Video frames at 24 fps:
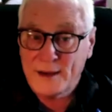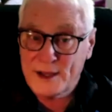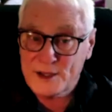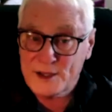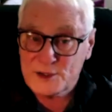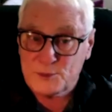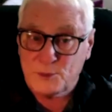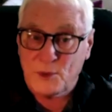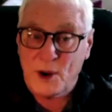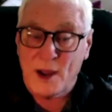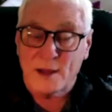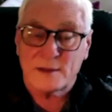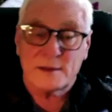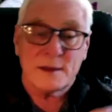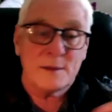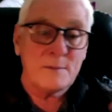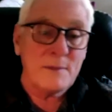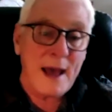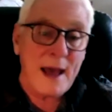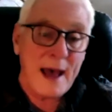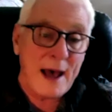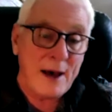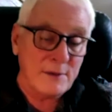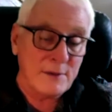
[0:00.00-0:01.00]
has brought
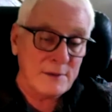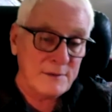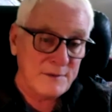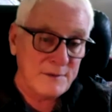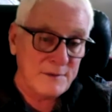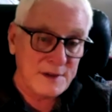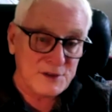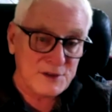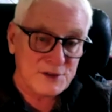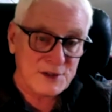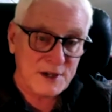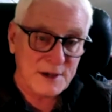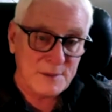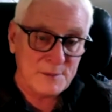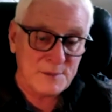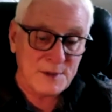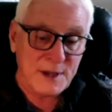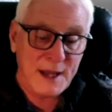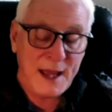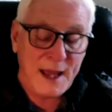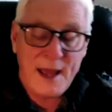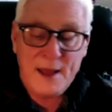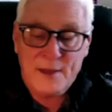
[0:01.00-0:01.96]
them out of Egypt,